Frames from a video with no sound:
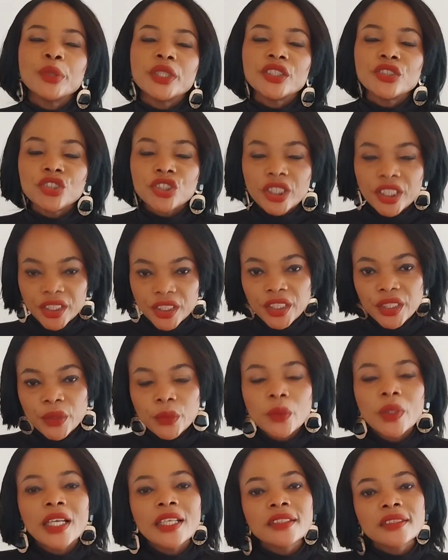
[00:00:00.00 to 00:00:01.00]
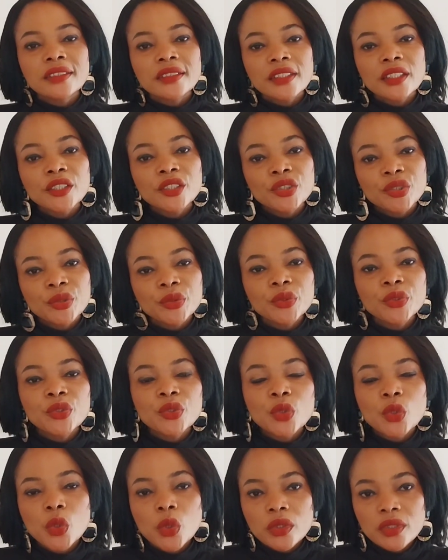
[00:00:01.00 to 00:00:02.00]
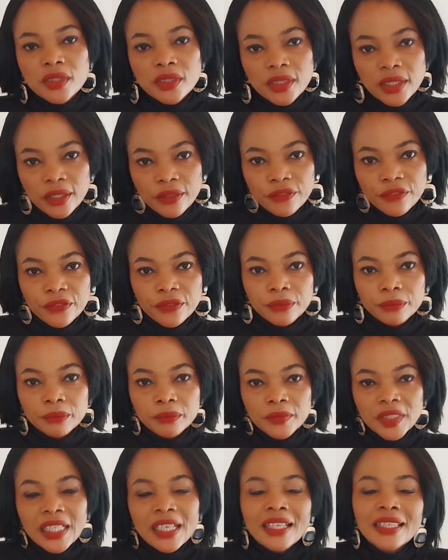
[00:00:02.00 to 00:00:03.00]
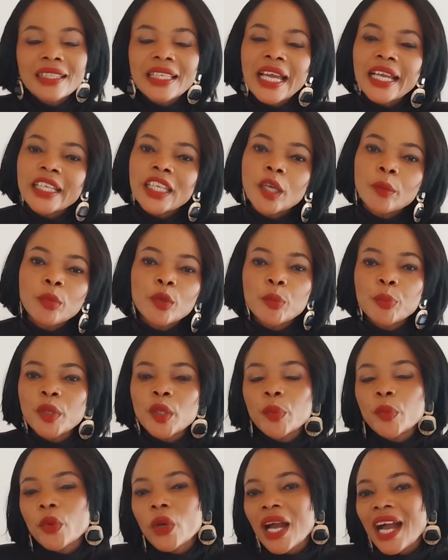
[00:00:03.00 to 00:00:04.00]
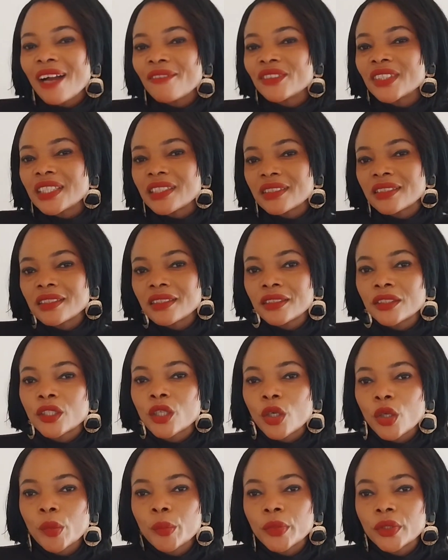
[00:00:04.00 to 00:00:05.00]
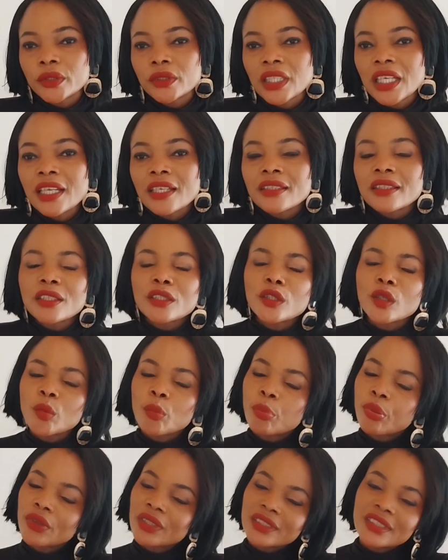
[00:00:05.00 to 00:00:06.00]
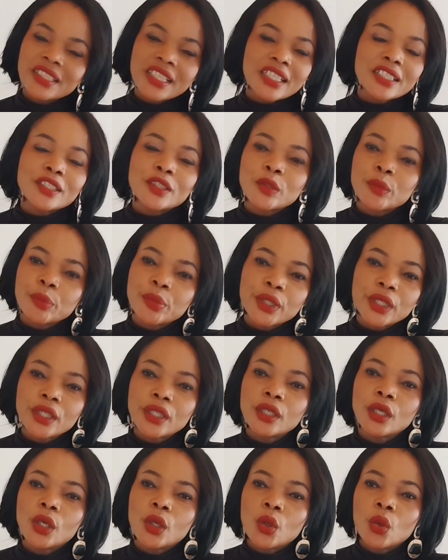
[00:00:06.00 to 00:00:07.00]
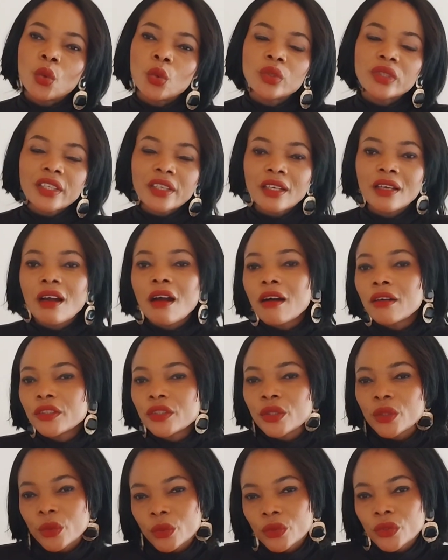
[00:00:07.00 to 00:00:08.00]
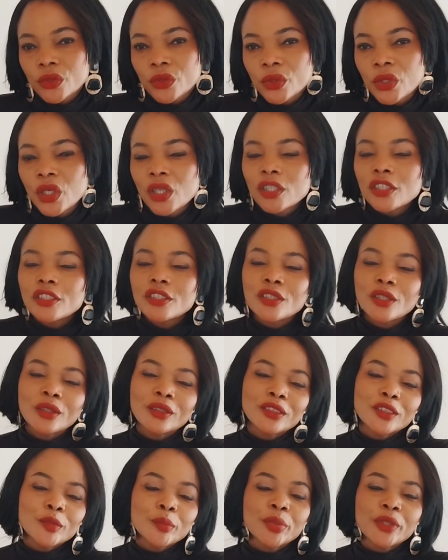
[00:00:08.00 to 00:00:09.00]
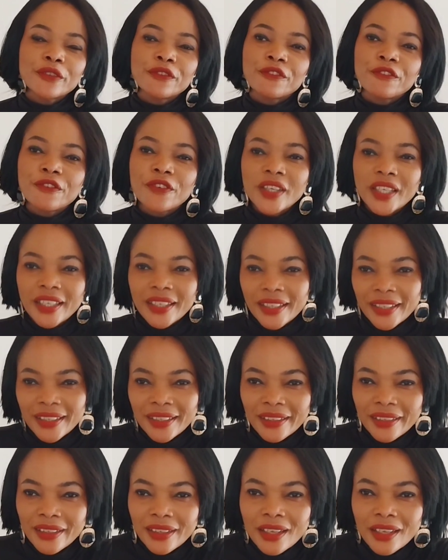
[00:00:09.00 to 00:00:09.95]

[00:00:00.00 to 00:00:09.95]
Be genuine and stay true to yourself. Likeable people have this in common. They don't pretend to be who they are not. Don't be fake.